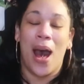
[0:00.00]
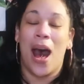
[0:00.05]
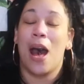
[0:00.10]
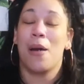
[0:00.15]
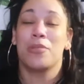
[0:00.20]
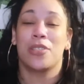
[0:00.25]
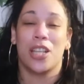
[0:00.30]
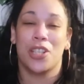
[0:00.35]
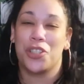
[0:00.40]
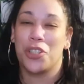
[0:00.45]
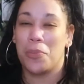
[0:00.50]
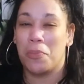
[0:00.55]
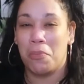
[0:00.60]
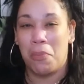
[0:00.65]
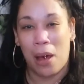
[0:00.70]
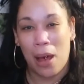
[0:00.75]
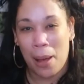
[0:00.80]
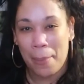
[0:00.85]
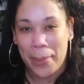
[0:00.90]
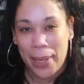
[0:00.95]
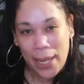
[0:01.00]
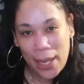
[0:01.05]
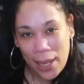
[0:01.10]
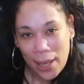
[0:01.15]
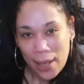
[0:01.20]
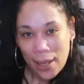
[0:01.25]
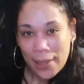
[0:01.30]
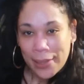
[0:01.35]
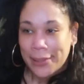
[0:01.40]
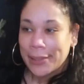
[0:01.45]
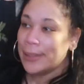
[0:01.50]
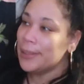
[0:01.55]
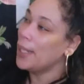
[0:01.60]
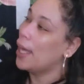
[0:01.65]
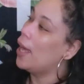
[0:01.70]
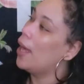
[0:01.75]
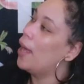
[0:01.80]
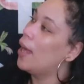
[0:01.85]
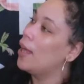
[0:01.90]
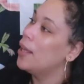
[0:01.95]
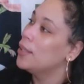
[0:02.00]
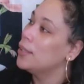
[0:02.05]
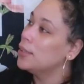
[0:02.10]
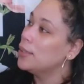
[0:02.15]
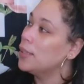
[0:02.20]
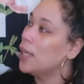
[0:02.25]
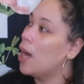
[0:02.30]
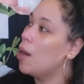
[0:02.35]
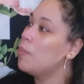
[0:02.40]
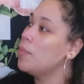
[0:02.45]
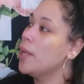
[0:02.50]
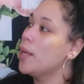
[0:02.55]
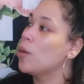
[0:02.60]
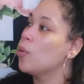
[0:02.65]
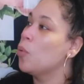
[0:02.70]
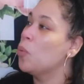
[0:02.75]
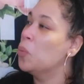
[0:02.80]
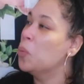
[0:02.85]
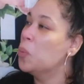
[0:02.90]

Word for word: I'm such a mommy that I'm like,